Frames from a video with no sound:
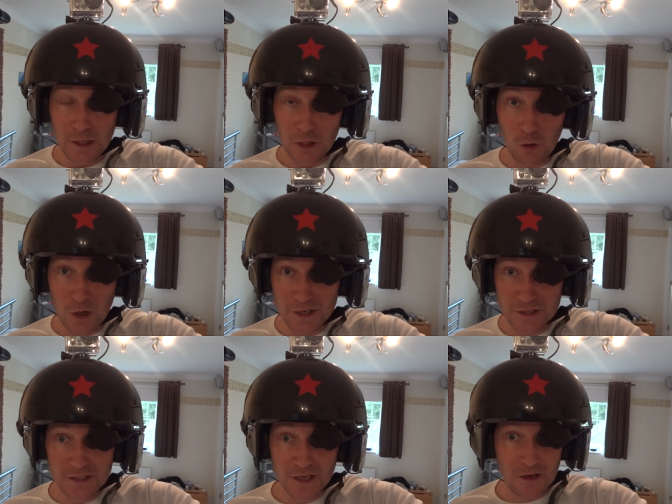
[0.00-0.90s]
Although I had
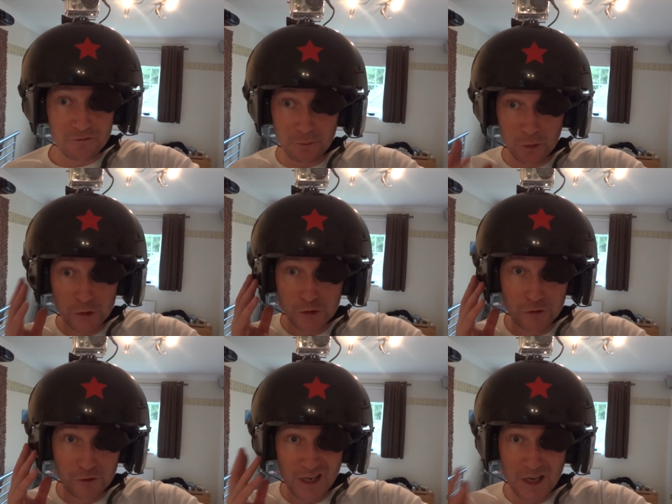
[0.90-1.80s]
it set up for
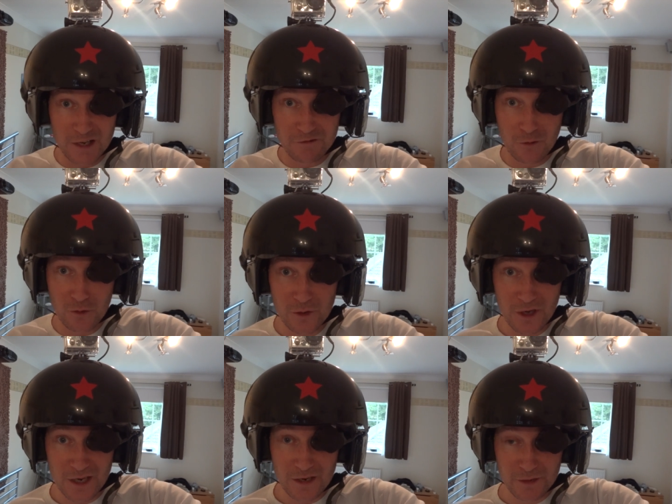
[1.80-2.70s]
Bluetooth and
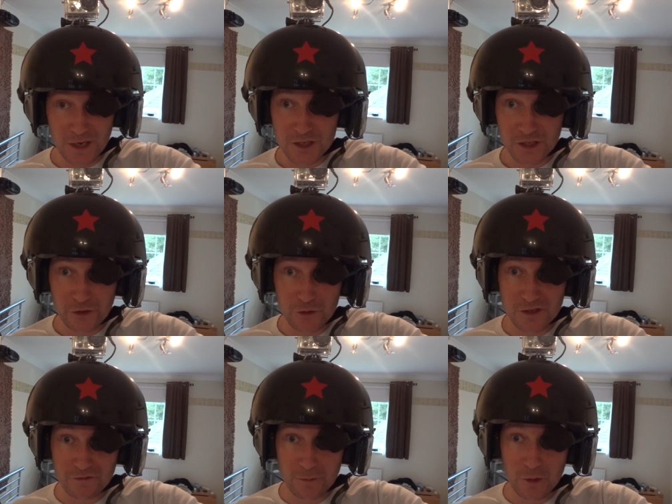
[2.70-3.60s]
iPhone, I never actually
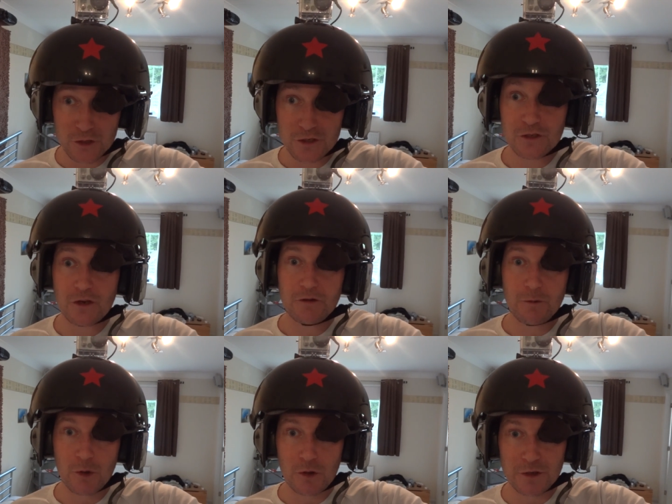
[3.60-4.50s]
used it very much, so I've
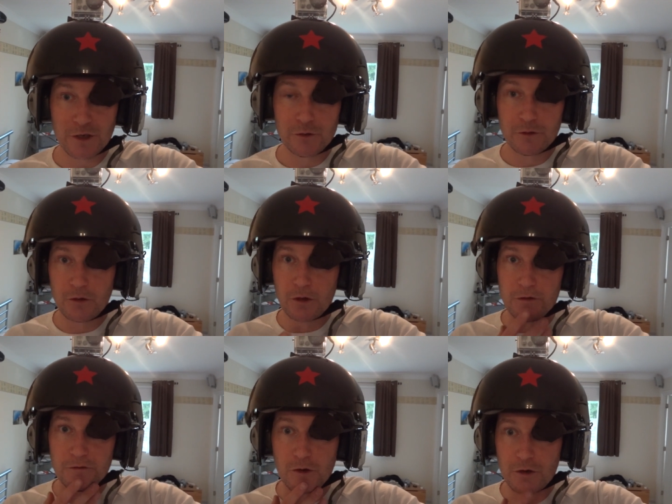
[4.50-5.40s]
not bothered now.
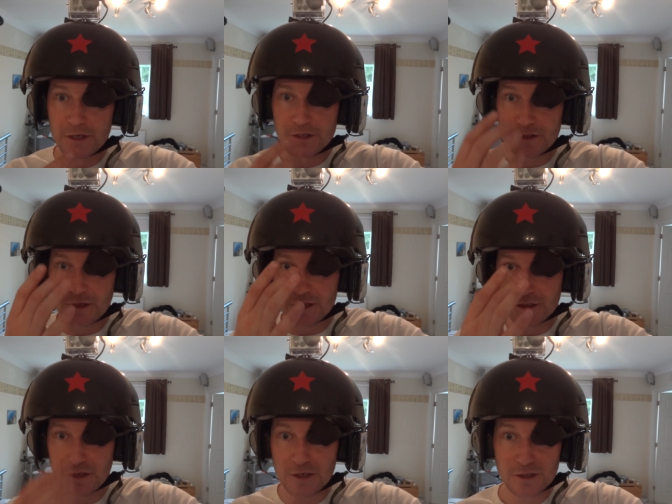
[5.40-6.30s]
All I've got is
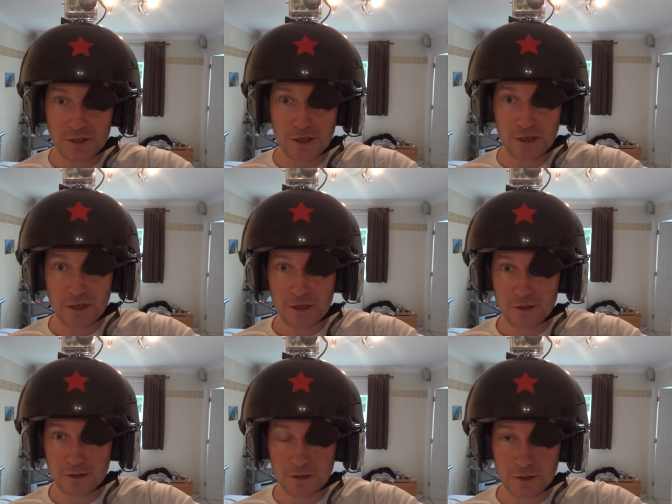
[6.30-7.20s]
is is the uh,
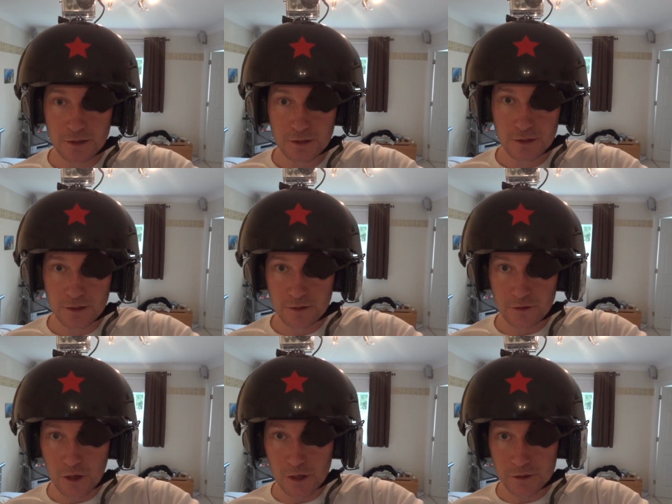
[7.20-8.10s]

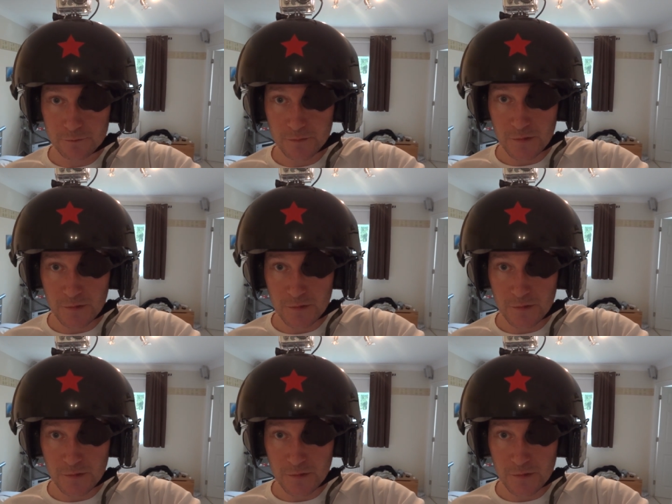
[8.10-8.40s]
the HUD.